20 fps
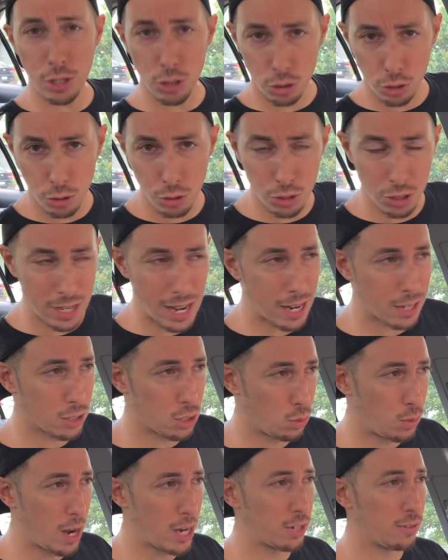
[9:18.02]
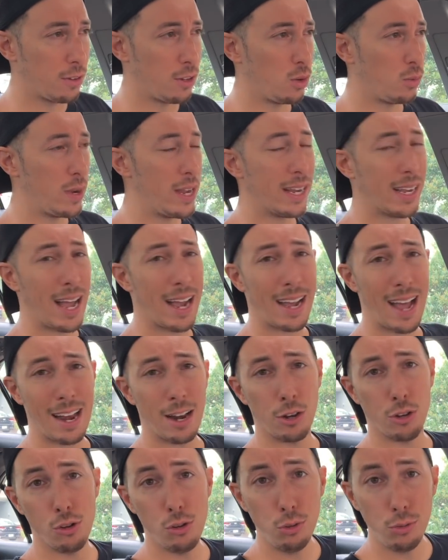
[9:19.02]
your 2 stocks to watch for the week. I got a
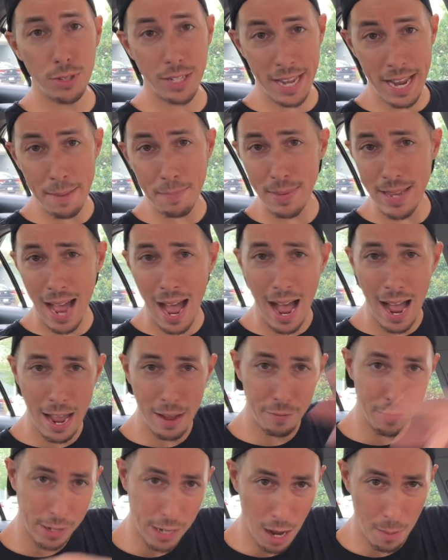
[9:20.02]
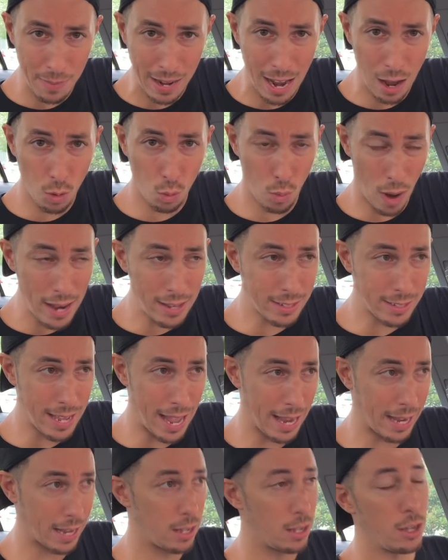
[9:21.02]
new deep dive coming out
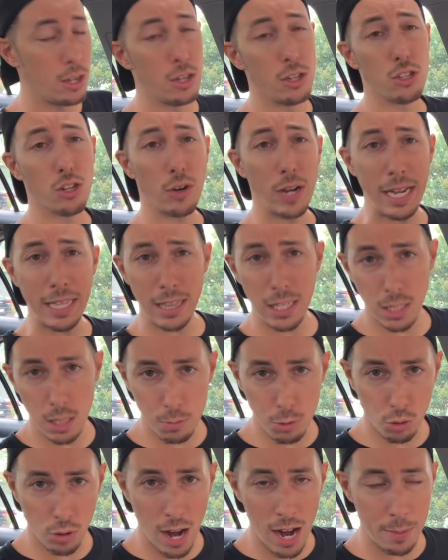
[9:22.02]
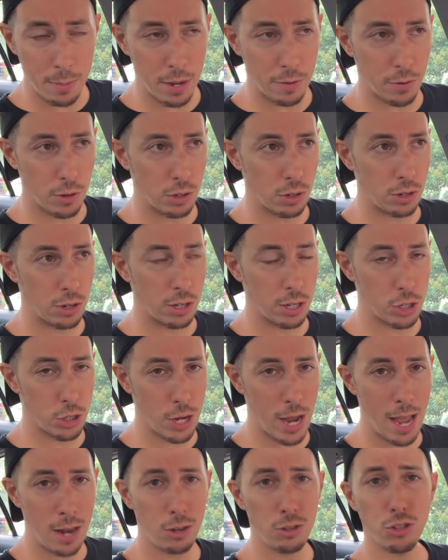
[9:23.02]
Wednesday. So hit the subscribe if you're new to the
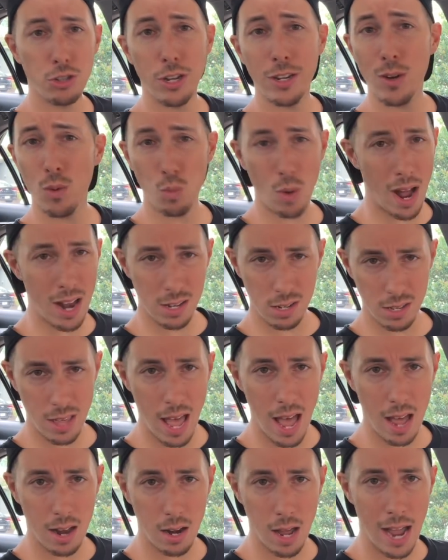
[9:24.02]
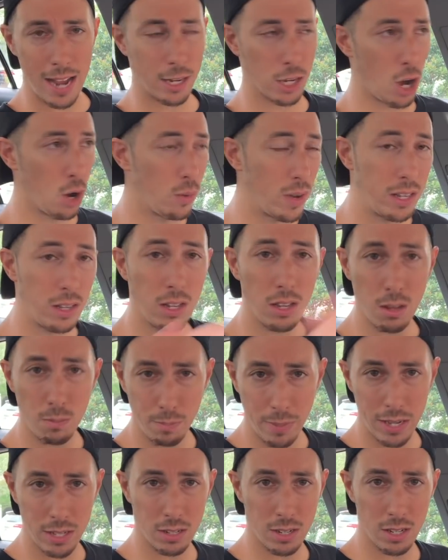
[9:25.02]
channel so you can watch that. I go into the
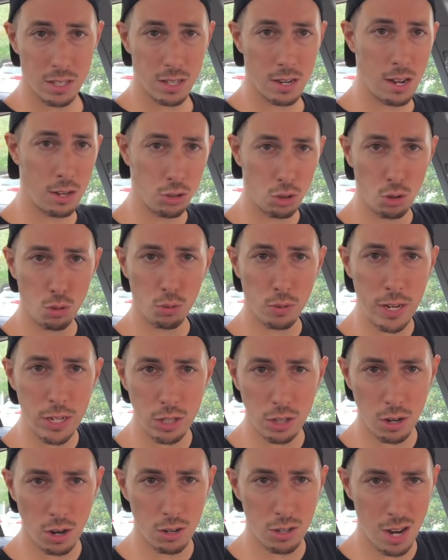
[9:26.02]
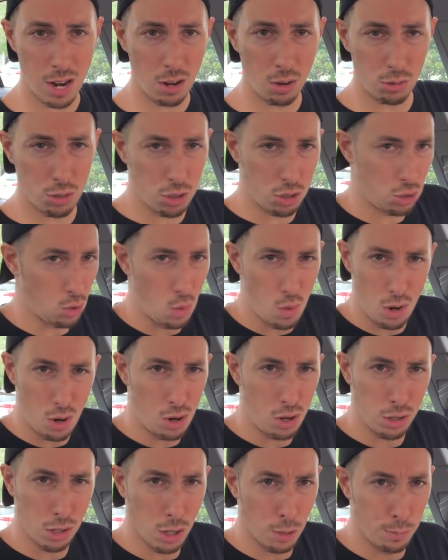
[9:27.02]
business and I do research. I don't just do it all
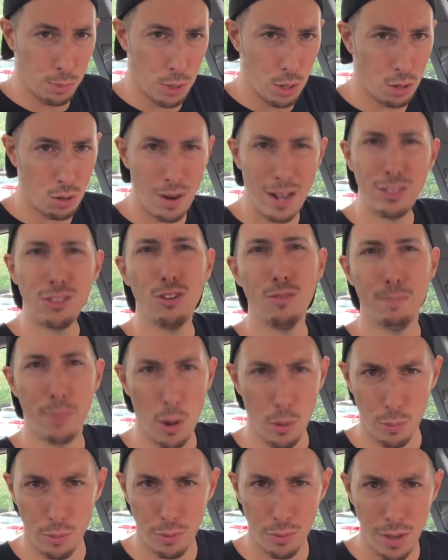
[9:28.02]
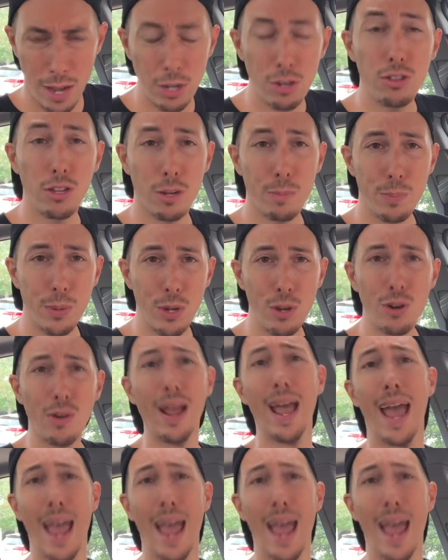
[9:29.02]
on the computer. I do both. I do the computer